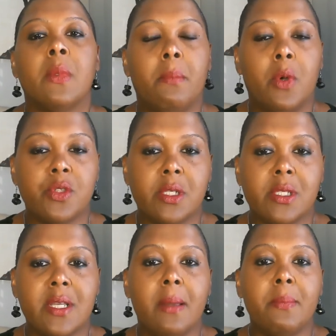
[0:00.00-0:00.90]
Most of
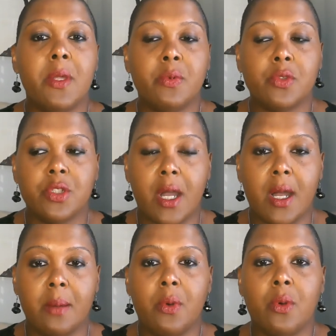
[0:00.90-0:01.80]
the time people
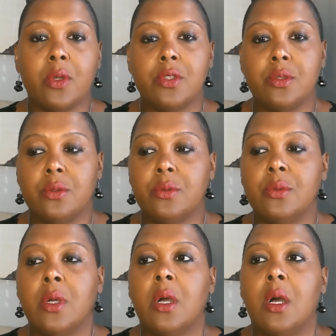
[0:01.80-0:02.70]
shop or
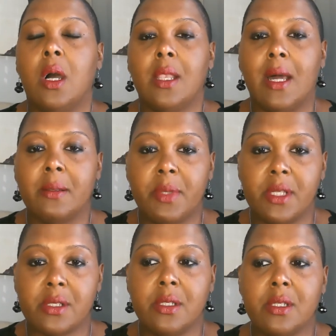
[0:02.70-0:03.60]
do a lot of
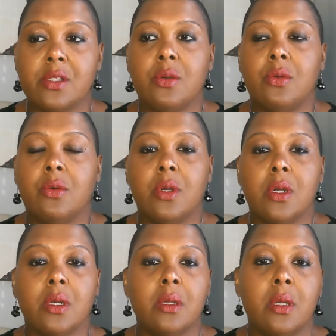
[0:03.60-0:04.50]
business,
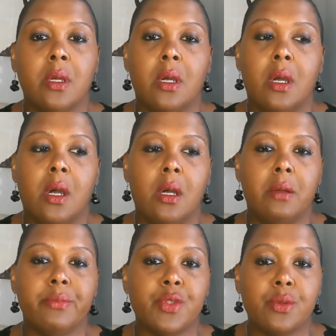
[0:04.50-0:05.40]
or
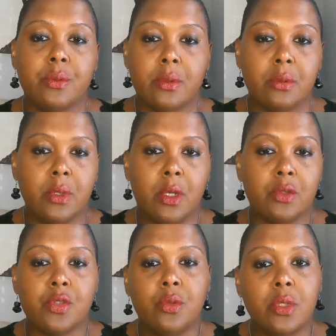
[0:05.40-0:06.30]

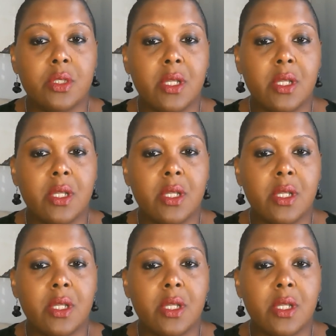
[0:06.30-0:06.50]
school is